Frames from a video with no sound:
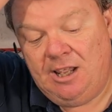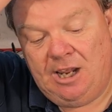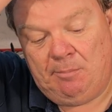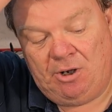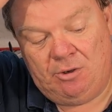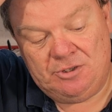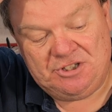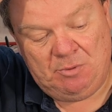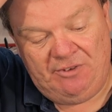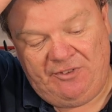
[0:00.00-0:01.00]
It
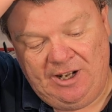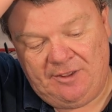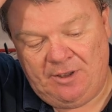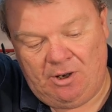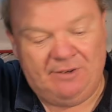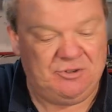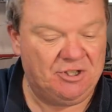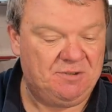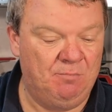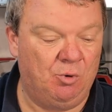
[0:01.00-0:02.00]
belongs to a fella that I've
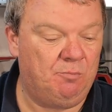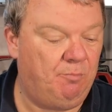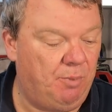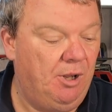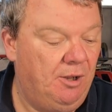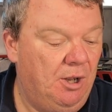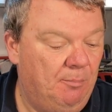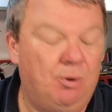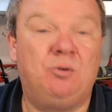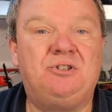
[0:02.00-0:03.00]
just bought
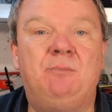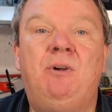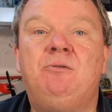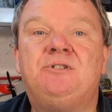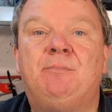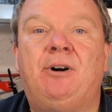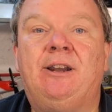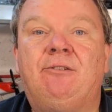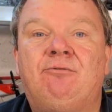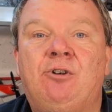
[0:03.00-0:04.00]
a
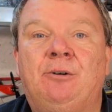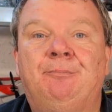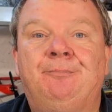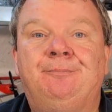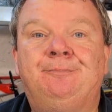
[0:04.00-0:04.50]
motorbike from.